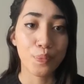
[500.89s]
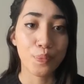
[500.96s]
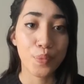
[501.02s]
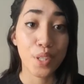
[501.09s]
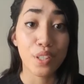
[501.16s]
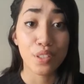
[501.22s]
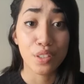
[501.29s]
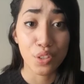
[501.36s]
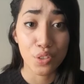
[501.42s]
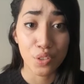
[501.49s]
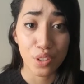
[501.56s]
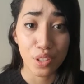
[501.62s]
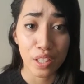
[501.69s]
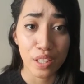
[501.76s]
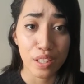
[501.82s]

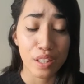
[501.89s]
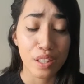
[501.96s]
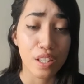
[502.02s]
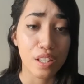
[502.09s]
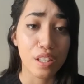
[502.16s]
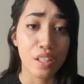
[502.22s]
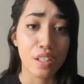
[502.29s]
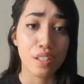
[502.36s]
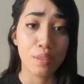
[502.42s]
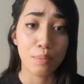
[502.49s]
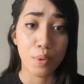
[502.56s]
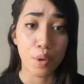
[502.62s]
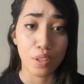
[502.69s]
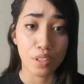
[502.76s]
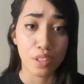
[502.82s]
Additionally, these
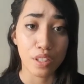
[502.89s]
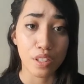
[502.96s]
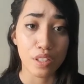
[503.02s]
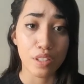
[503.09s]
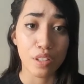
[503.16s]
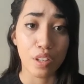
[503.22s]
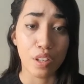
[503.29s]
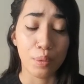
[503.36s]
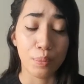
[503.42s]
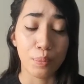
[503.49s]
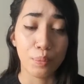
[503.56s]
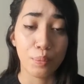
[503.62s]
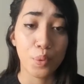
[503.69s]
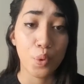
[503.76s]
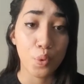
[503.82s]
parties
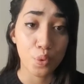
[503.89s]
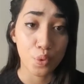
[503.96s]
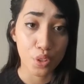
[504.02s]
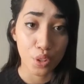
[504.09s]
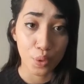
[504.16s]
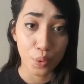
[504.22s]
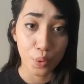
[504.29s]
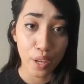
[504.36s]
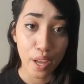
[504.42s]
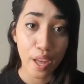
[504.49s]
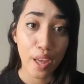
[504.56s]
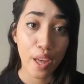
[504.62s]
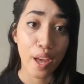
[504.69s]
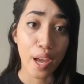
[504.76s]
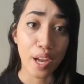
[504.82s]
also
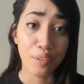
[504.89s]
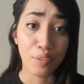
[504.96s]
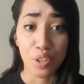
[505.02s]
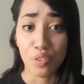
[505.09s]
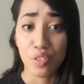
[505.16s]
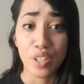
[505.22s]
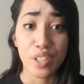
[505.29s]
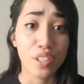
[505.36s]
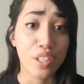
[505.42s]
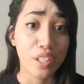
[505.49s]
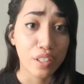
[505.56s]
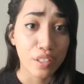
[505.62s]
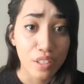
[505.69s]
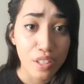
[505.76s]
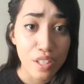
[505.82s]
have conflicting
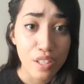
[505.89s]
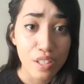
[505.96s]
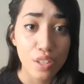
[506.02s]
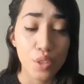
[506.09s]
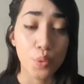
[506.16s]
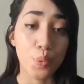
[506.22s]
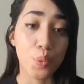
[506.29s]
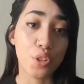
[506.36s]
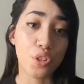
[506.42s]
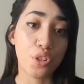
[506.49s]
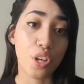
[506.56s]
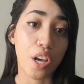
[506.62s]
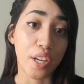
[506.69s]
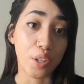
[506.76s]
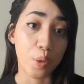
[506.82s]
interests, which
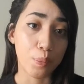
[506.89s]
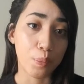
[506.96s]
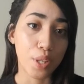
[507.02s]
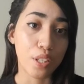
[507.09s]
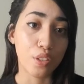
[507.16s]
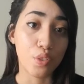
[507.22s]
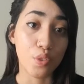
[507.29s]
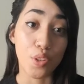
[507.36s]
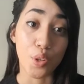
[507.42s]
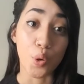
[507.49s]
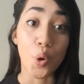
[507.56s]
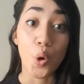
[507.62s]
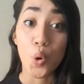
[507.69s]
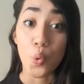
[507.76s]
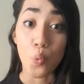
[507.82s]
I compare to the
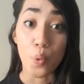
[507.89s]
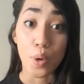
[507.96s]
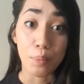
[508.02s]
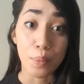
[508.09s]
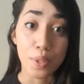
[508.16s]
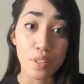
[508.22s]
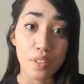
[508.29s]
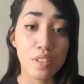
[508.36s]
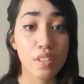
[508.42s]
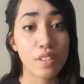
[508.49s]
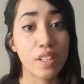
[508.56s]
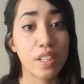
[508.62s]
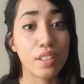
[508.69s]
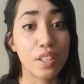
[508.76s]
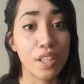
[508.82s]
weapons that
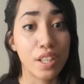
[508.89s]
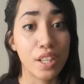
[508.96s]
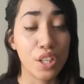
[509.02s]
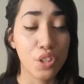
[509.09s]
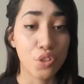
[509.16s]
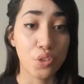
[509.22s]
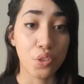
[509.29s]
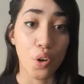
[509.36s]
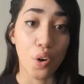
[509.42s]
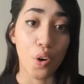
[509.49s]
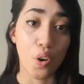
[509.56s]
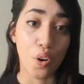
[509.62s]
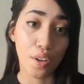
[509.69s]
they each are